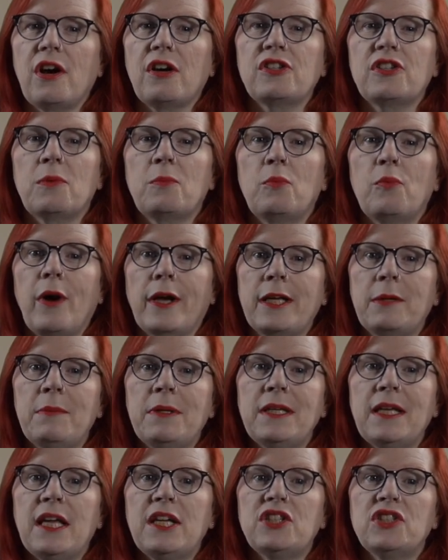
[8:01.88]
are some
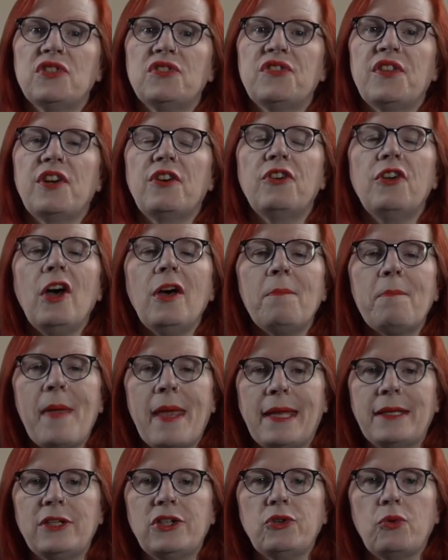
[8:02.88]
recommendations that are not
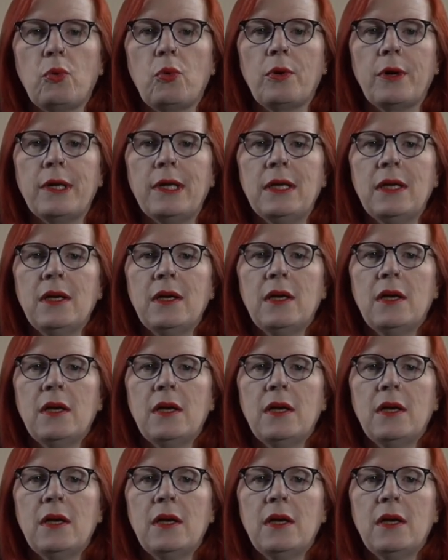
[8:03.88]
mandatory,